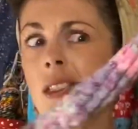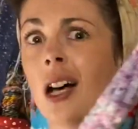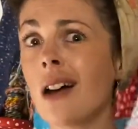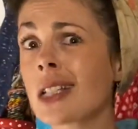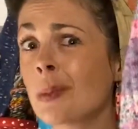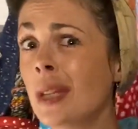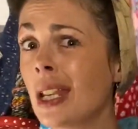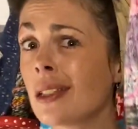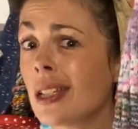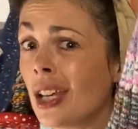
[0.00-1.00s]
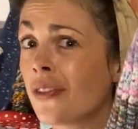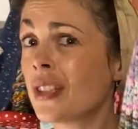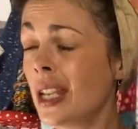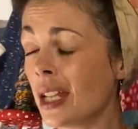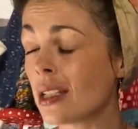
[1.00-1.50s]
last minute gift
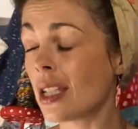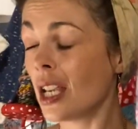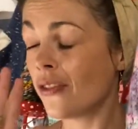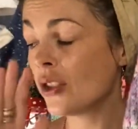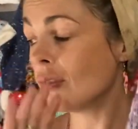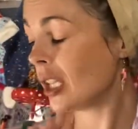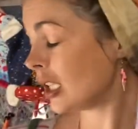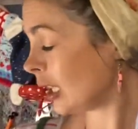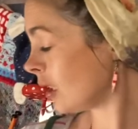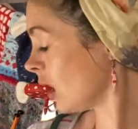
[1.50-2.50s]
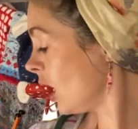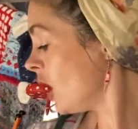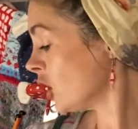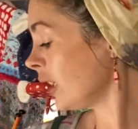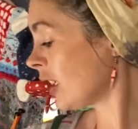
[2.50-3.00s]
knits if you need it.
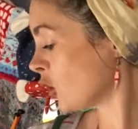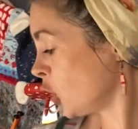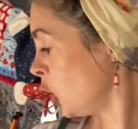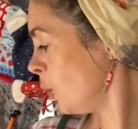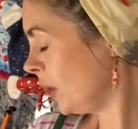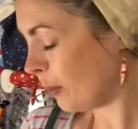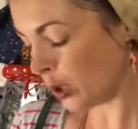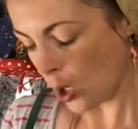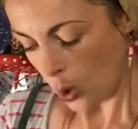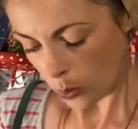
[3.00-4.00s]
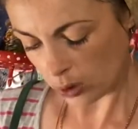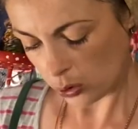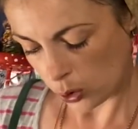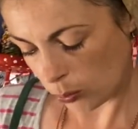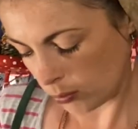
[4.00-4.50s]
So that's tube number 1,
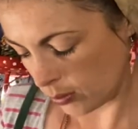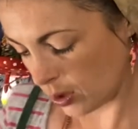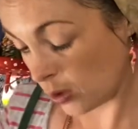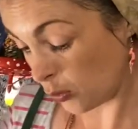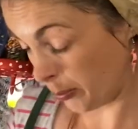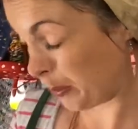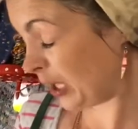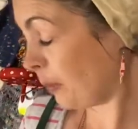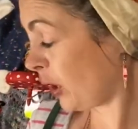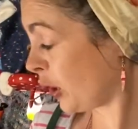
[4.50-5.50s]
2, maybe number